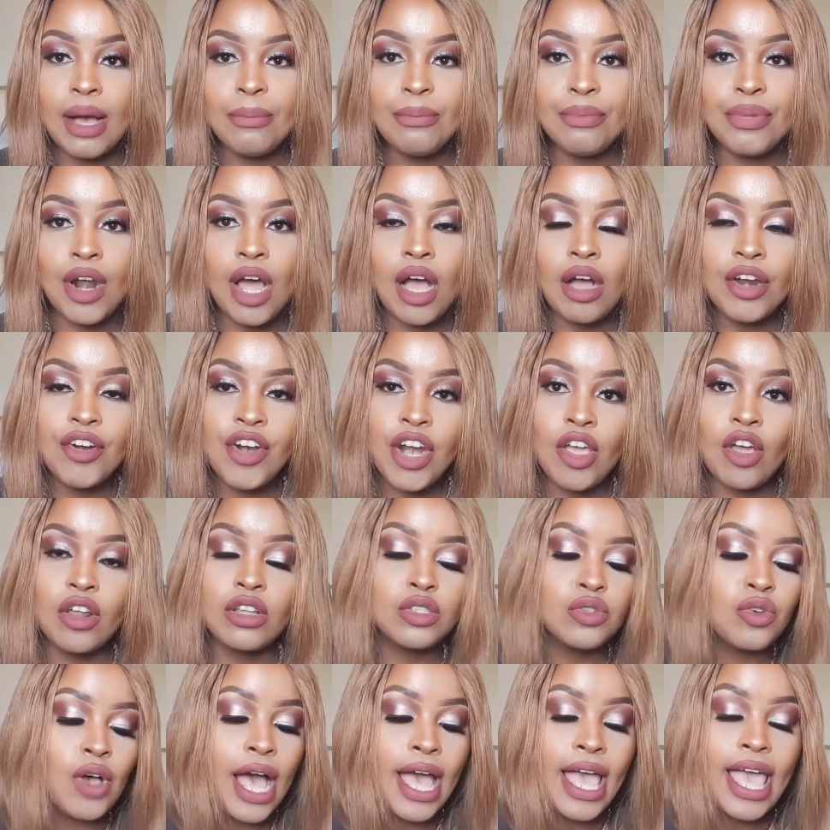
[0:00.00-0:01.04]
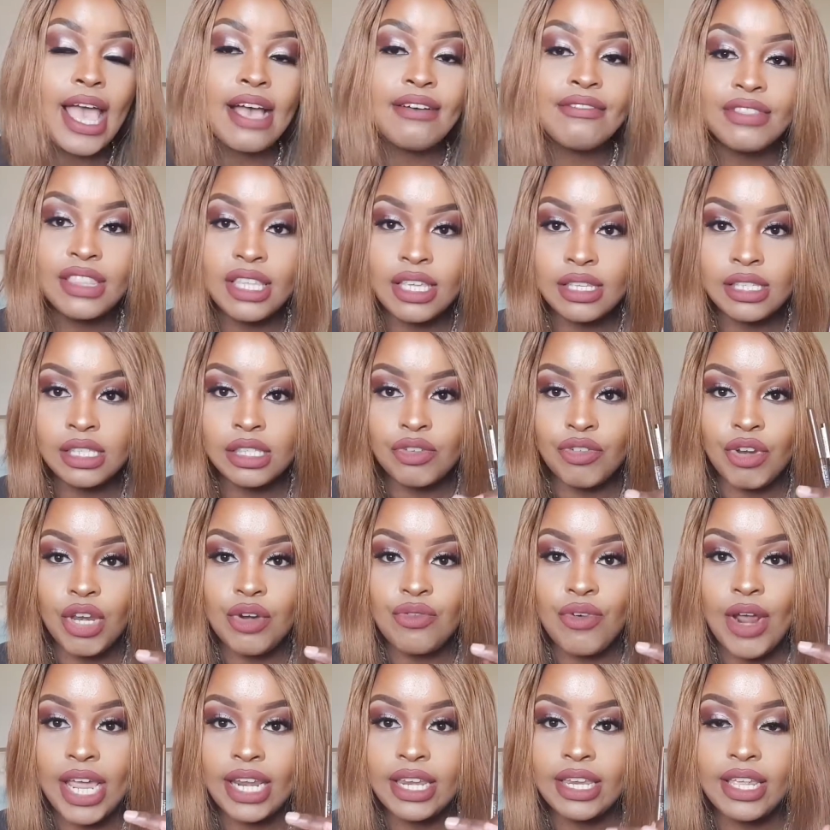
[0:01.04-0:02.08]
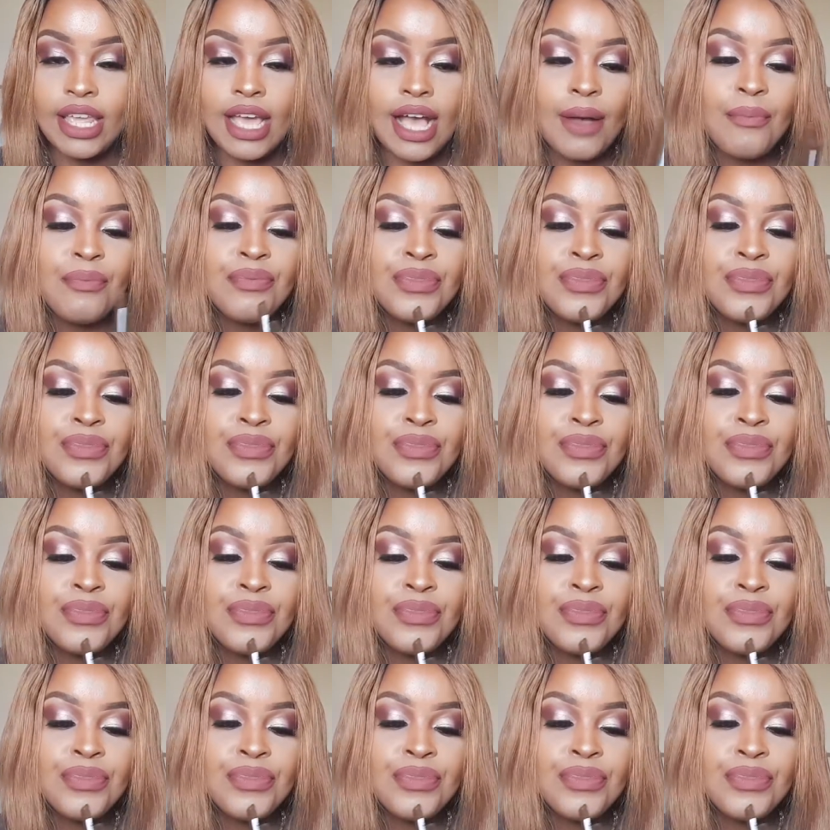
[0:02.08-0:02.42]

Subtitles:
brow crayon. So I have these 3 right here,